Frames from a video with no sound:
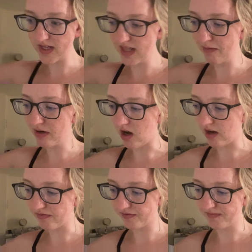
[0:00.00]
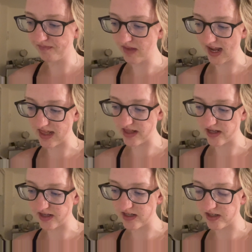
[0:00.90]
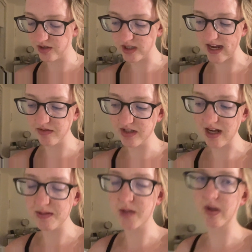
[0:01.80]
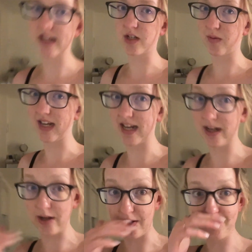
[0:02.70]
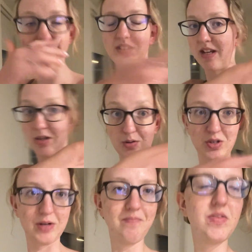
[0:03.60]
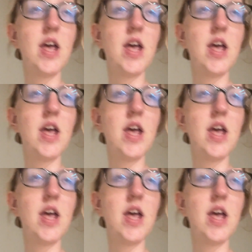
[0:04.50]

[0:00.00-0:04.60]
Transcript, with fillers: they went off and the sound stopped so we're like do we need to go See, i told you